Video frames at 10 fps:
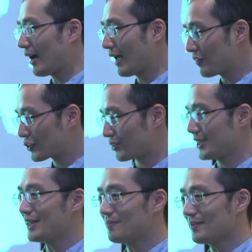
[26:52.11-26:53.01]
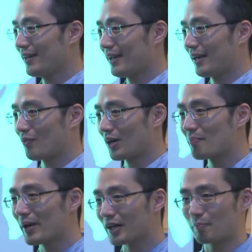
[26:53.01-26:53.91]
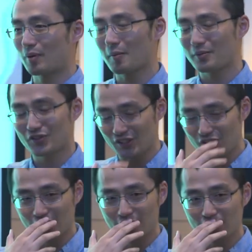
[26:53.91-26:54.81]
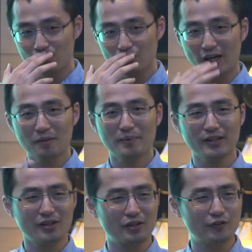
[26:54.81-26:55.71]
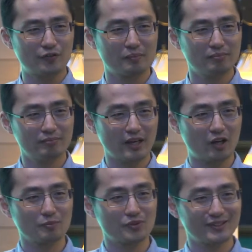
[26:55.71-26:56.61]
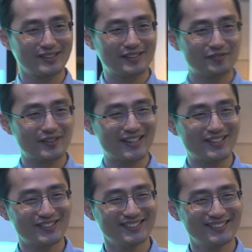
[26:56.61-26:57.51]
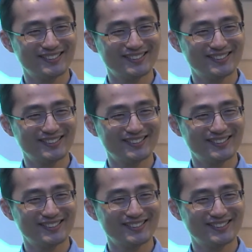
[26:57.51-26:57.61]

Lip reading: have a dream, and I want to make a proposition to anybody here from Helmsley Foundation?